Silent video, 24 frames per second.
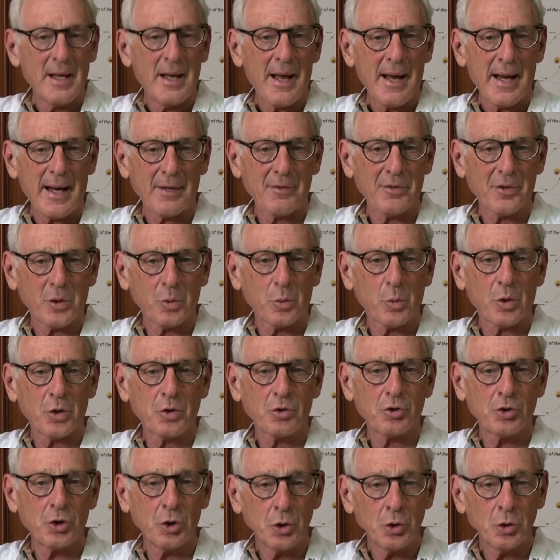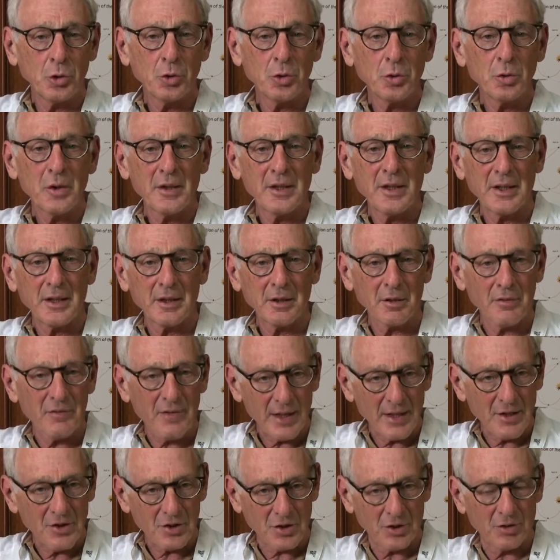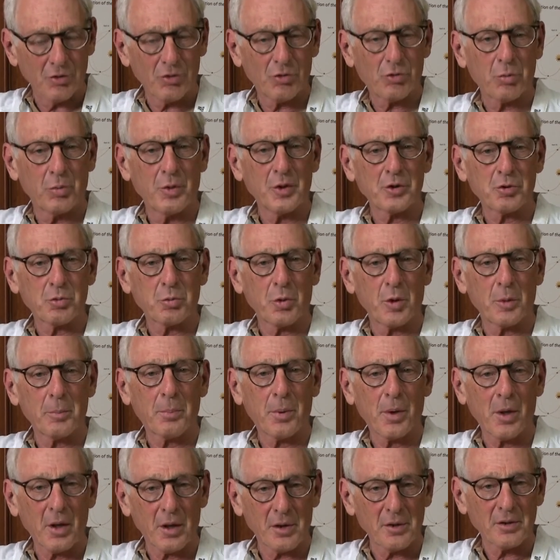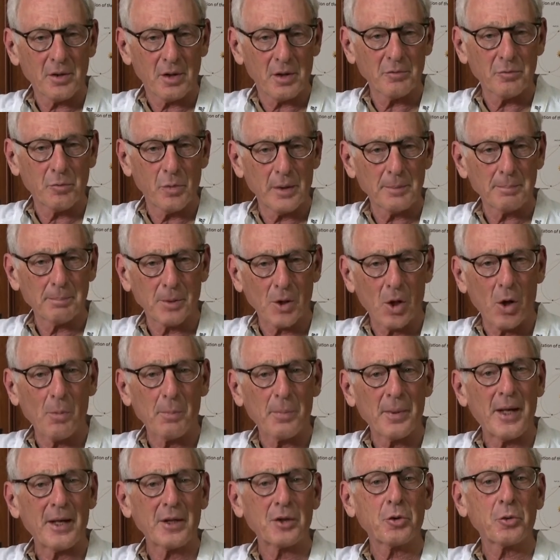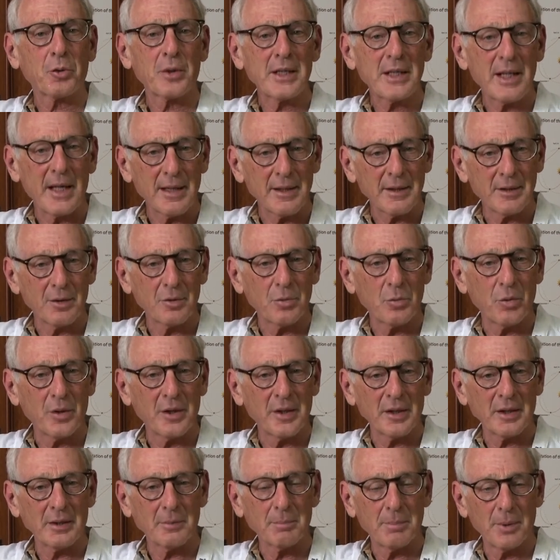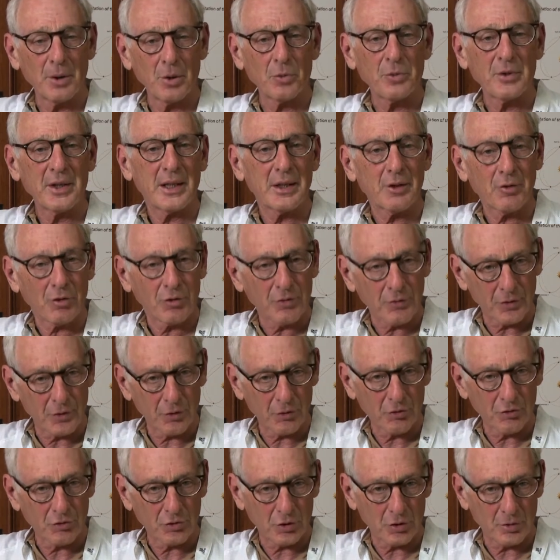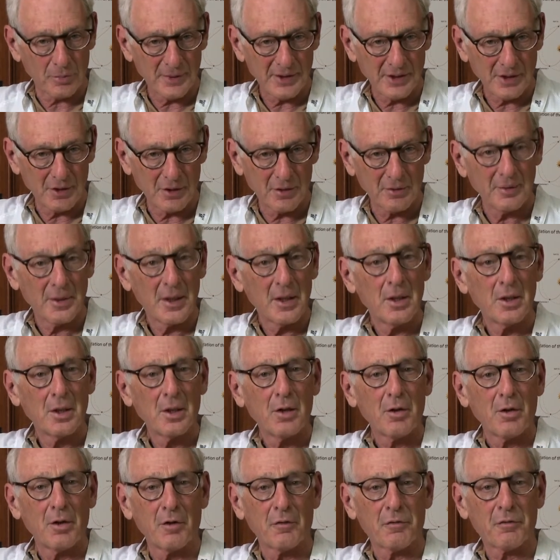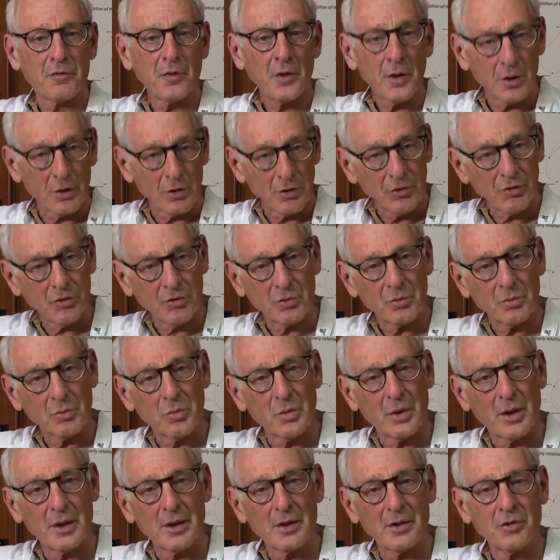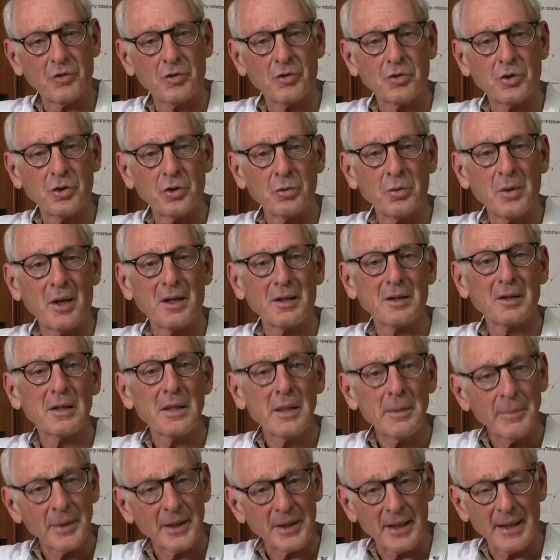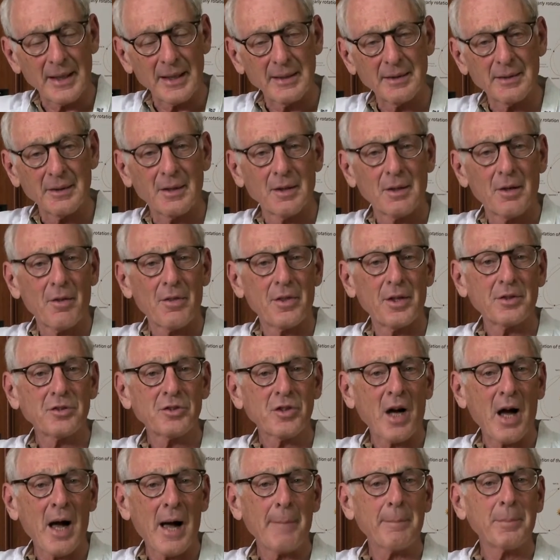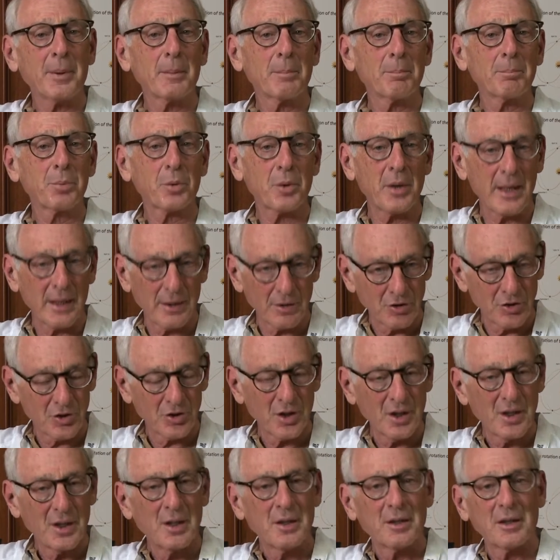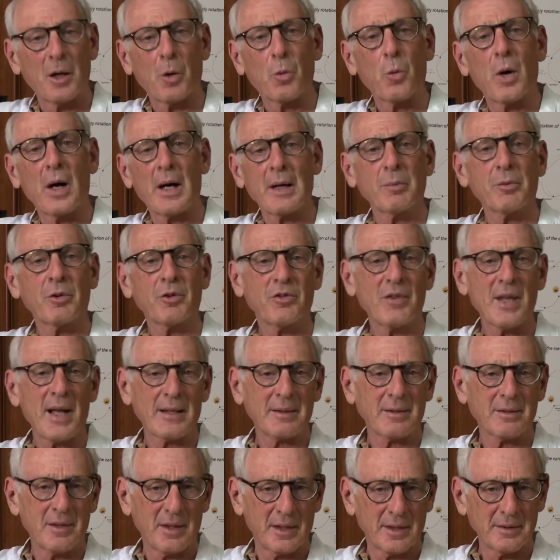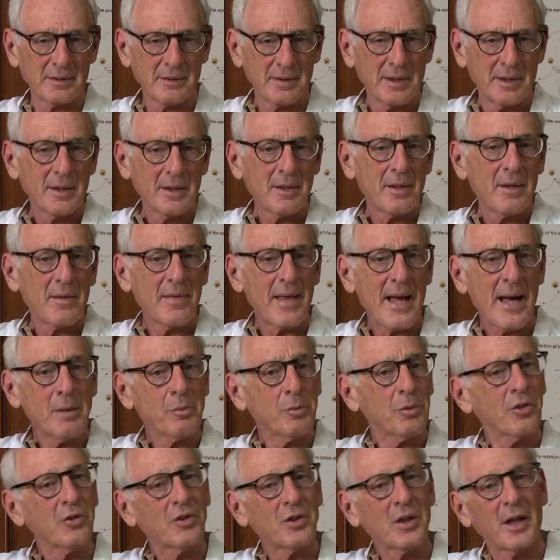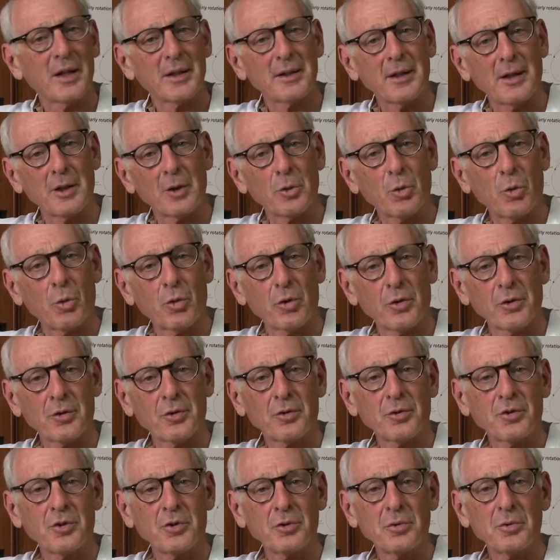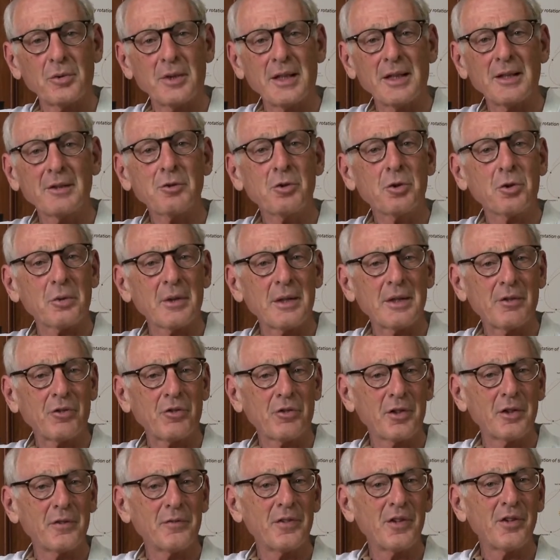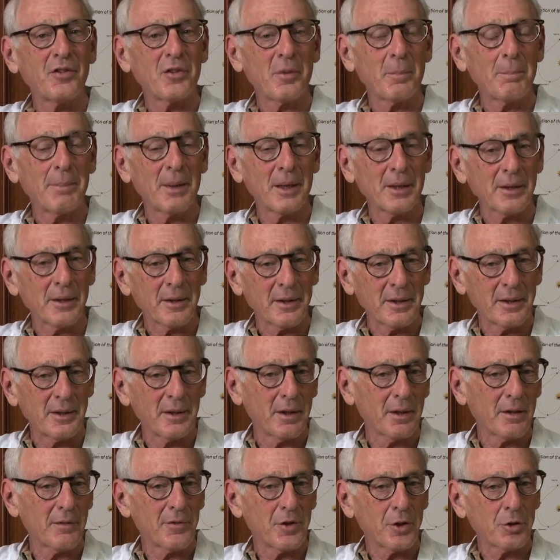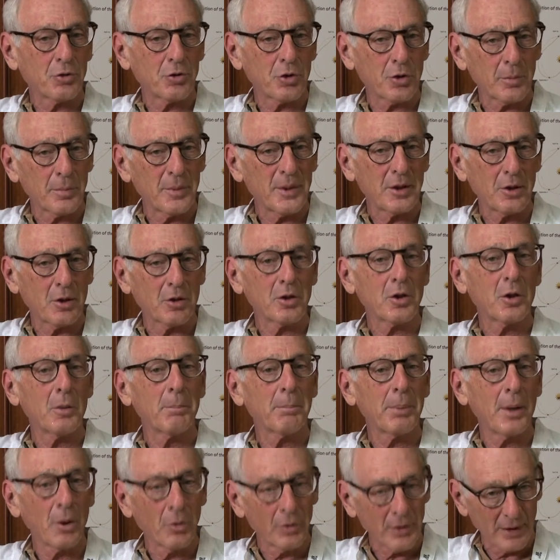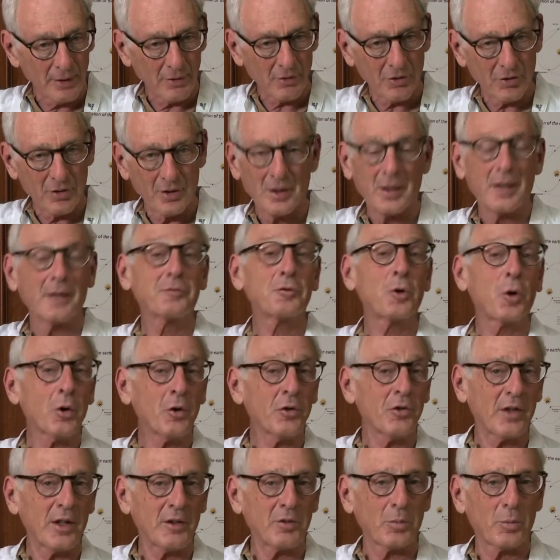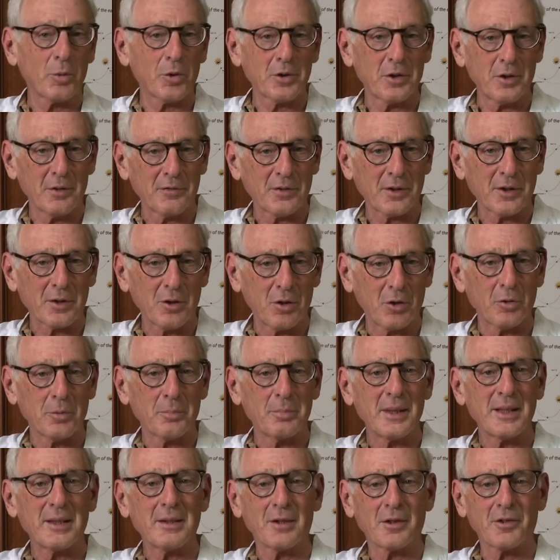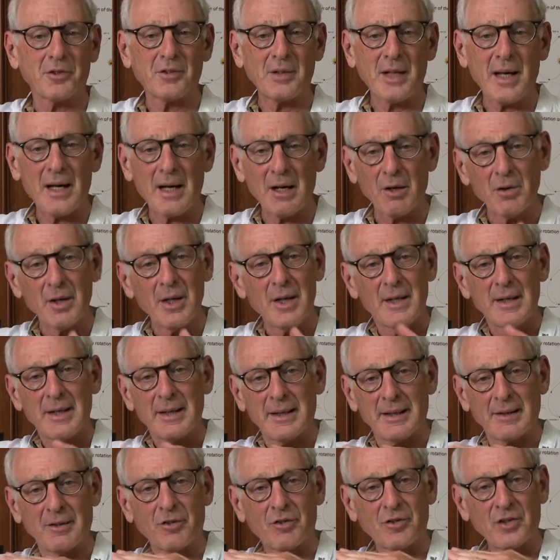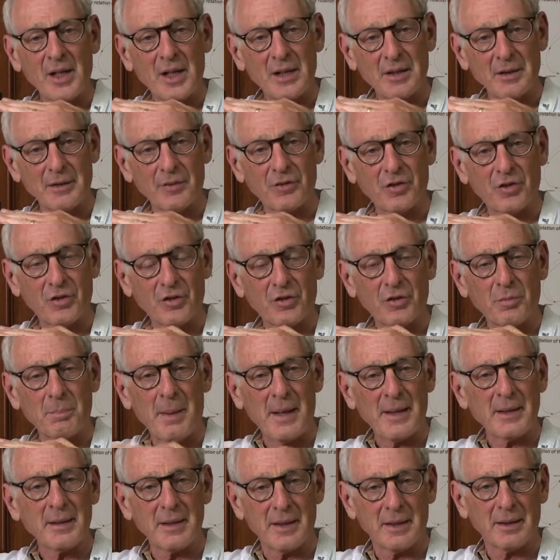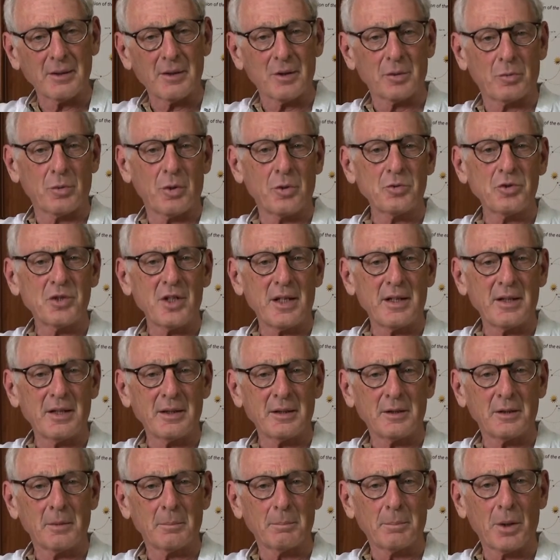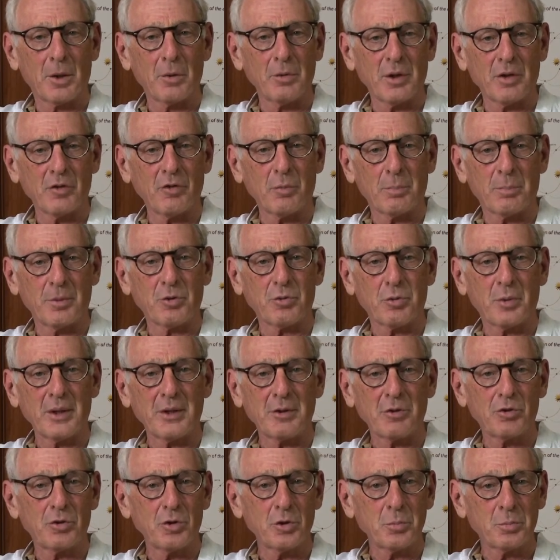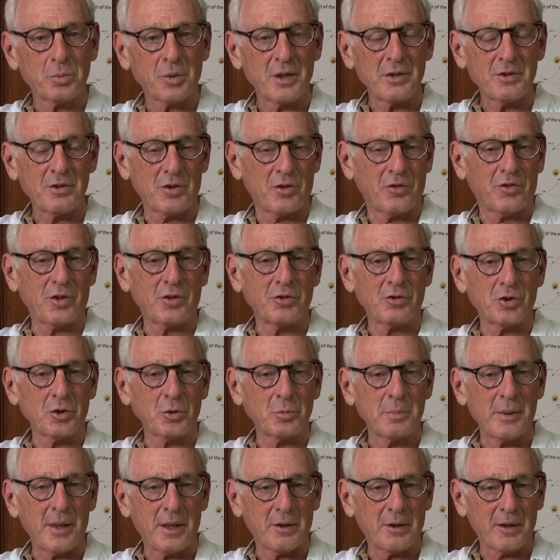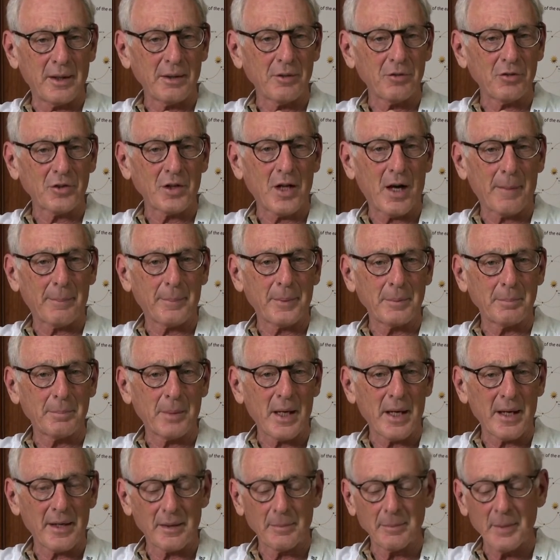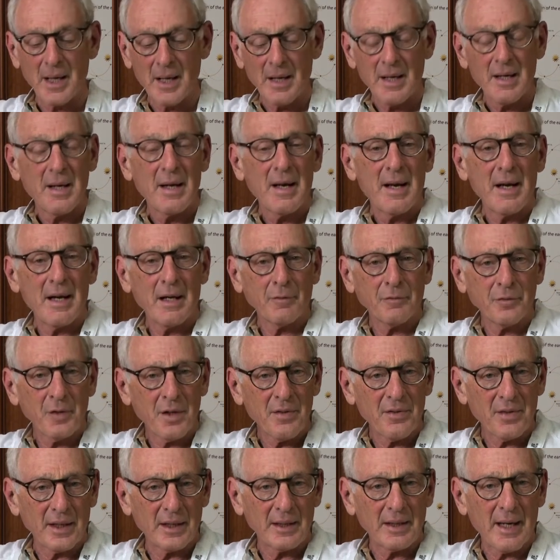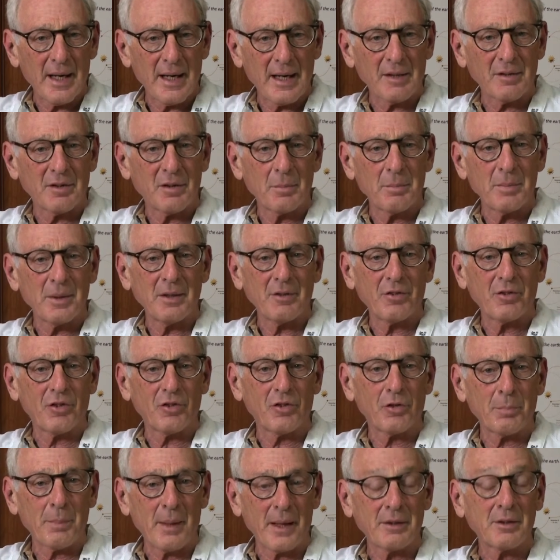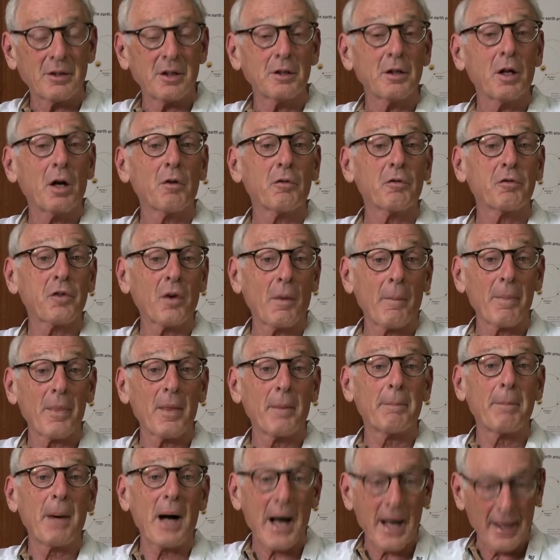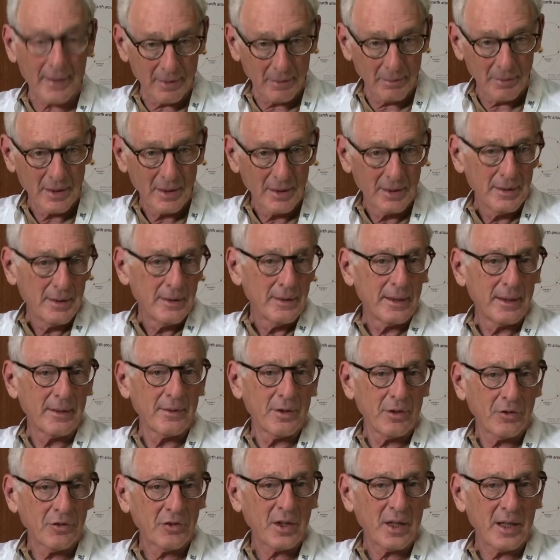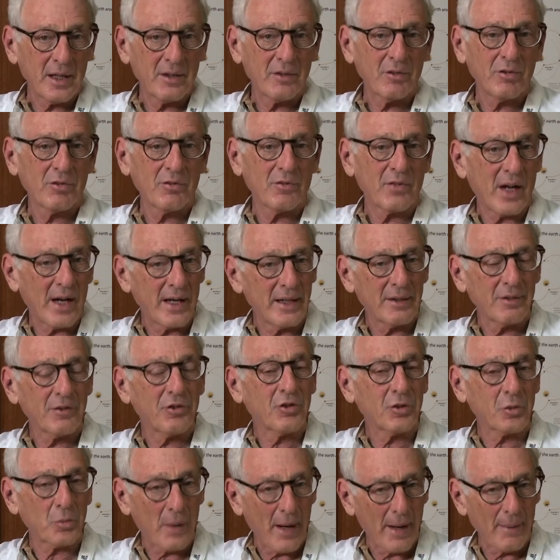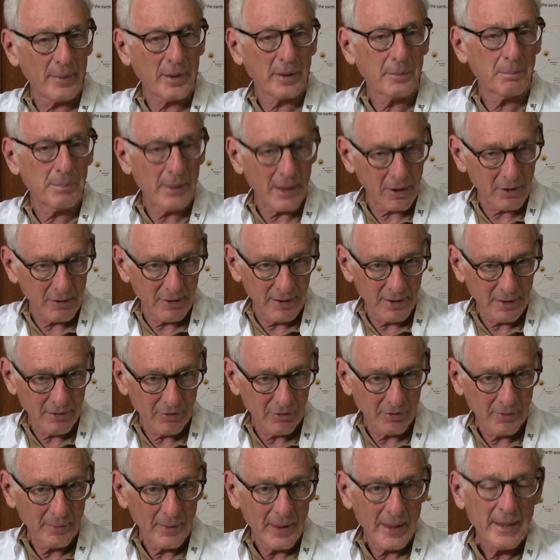And there were two innovations which were part of what Blancpain created when it built its first tourbillon. The first was to eliminate the top bridge. Now, why was that done? That was done in order to increase the visibility of the tourbillon components. Of course, that's more difficult because now, instead of suspending the rotating components between two bridges and two bearings, top and bottom, everything had to be suspended from the bottom. In this case, via ceramic bearings.